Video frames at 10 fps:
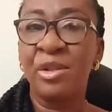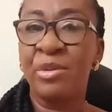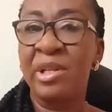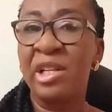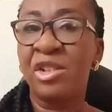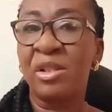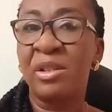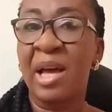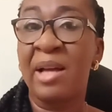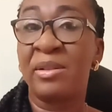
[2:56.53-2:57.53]
urination,
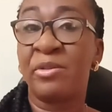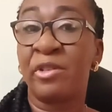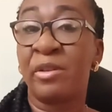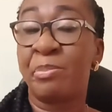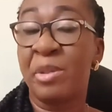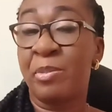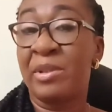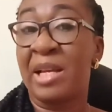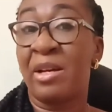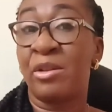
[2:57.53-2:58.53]
and for people
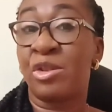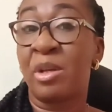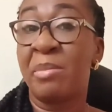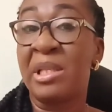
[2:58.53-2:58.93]
that are on some